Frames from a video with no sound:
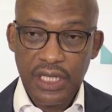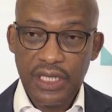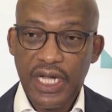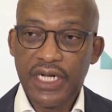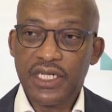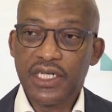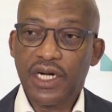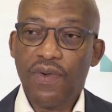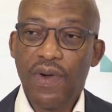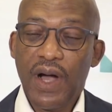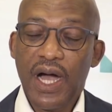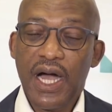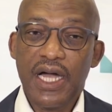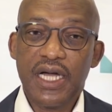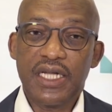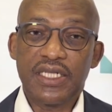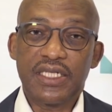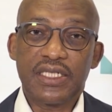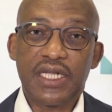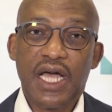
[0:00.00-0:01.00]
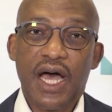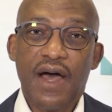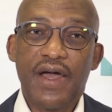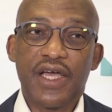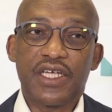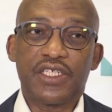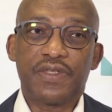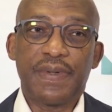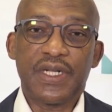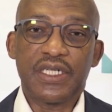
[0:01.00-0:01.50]
that requires our
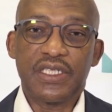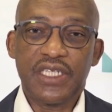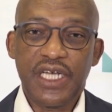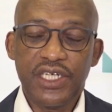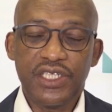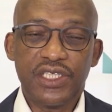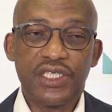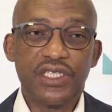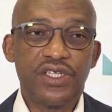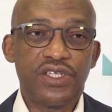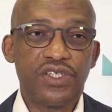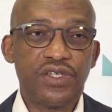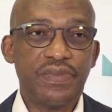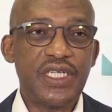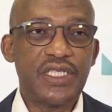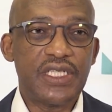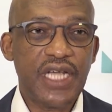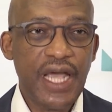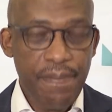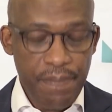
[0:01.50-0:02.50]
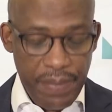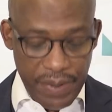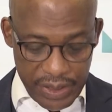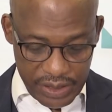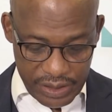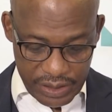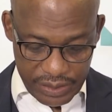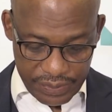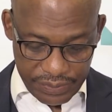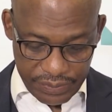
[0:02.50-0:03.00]
expectations to be
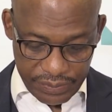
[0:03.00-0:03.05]
tempered.